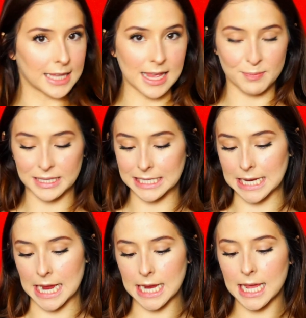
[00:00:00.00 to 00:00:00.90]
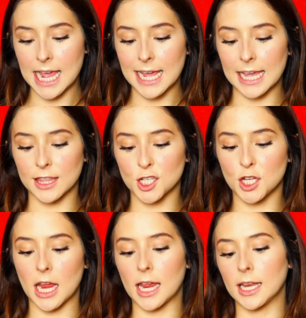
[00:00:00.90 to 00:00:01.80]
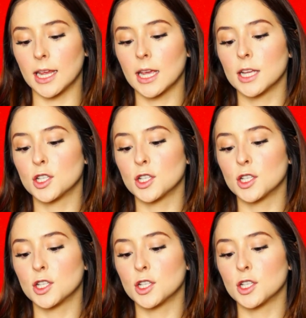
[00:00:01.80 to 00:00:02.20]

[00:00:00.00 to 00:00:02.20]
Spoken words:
lipstick in the shade